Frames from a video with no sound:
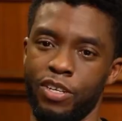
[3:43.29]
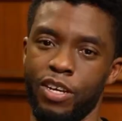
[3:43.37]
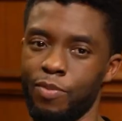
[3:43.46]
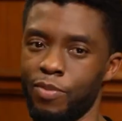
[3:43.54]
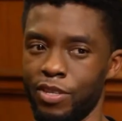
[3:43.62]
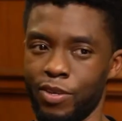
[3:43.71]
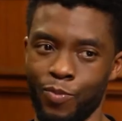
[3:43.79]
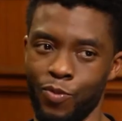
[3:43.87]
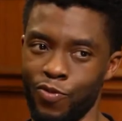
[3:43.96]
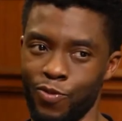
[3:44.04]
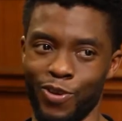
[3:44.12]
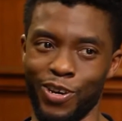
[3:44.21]
time and then
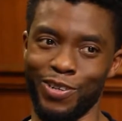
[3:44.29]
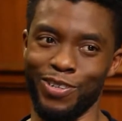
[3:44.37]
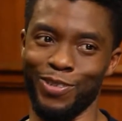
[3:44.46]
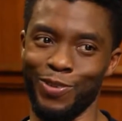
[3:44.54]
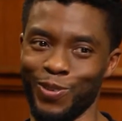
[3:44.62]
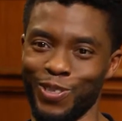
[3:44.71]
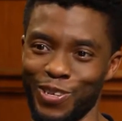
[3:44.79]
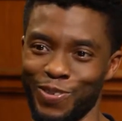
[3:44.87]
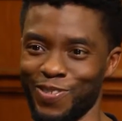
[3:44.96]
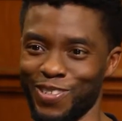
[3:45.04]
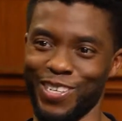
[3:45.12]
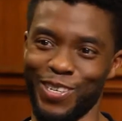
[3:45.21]
move around and do
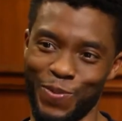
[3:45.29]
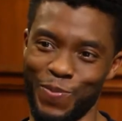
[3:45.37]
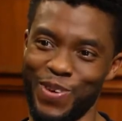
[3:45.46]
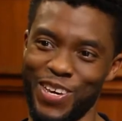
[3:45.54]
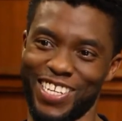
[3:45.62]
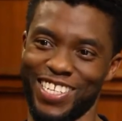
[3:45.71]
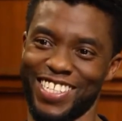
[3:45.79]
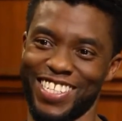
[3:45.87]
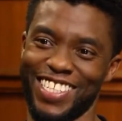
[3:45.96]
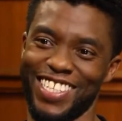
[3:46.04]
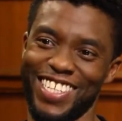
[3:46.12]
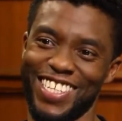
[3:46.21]
stuff and then come back and
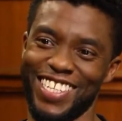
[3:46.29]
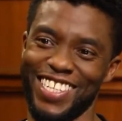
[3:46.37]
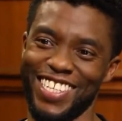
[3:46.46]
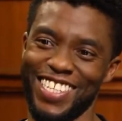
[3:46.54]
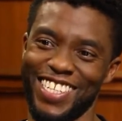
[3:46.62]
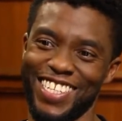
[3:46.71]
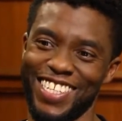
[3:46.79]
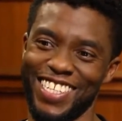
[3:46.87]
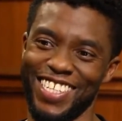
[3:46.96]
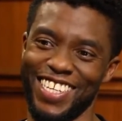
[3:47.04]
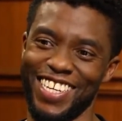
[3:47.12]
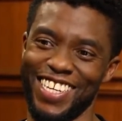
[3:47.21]

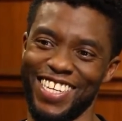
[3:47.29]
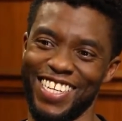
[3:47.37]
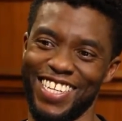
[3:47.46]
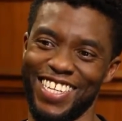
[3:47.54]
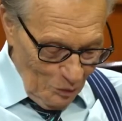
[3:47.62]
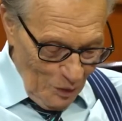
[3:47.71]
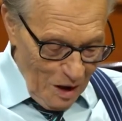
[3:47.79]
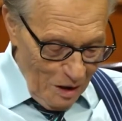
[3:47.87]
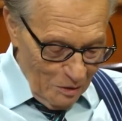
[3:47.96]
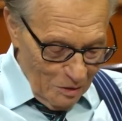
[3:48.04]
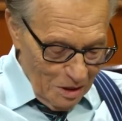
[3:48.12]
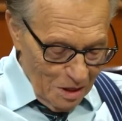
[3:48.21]
yeah.
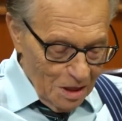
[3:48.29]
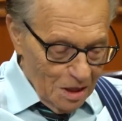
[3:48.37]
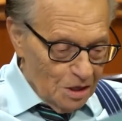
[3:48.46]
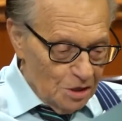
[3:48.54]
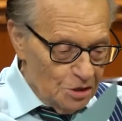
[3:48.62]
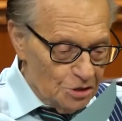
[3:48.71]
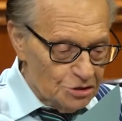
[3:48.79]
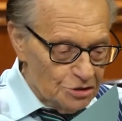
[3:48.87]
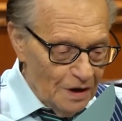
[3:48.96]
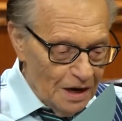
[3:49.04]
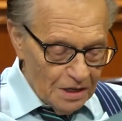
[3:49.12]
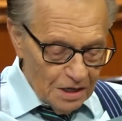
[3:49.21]
Wow. You're
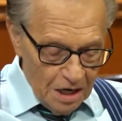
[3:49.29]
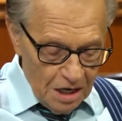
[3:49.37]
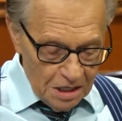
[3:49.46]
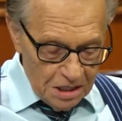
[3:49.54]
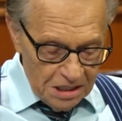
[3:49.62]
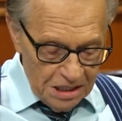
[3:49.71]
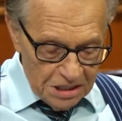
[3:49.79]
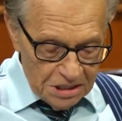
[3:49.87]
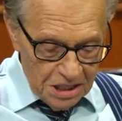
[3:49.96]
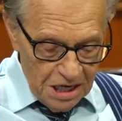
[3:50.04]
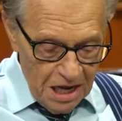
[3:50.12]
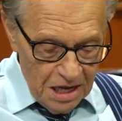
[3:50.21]
stranded on a
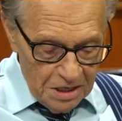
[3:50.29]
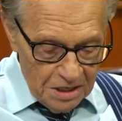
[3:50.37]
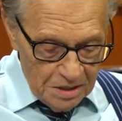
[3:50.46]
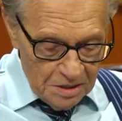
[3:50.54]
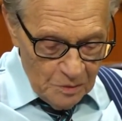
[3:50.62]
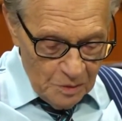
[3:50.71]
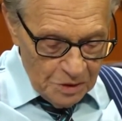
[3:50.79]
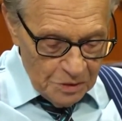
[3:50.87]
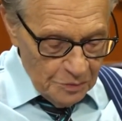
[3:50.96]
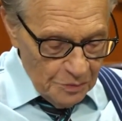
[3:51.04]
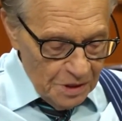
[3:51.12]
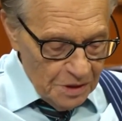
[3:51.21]
desert island. What
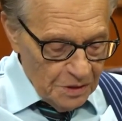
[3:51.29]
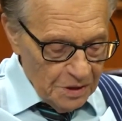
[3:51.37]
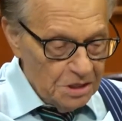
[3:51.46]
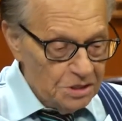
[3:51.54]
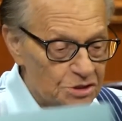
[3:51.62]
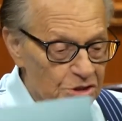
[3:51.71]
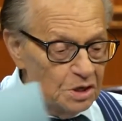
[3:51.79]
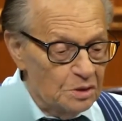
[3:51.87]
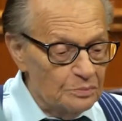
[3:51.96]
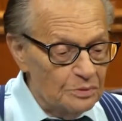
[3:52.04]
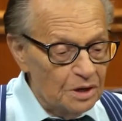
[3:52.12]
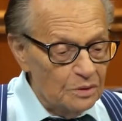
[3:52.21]
3 things do
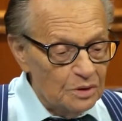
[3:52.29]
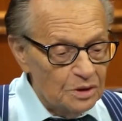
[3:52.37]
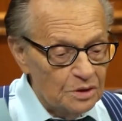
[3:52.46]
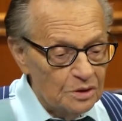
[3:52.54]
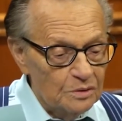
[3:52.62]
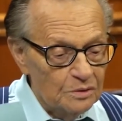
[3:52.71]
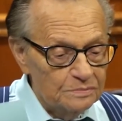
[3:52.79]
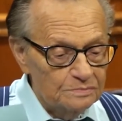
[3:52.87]
you bring with you?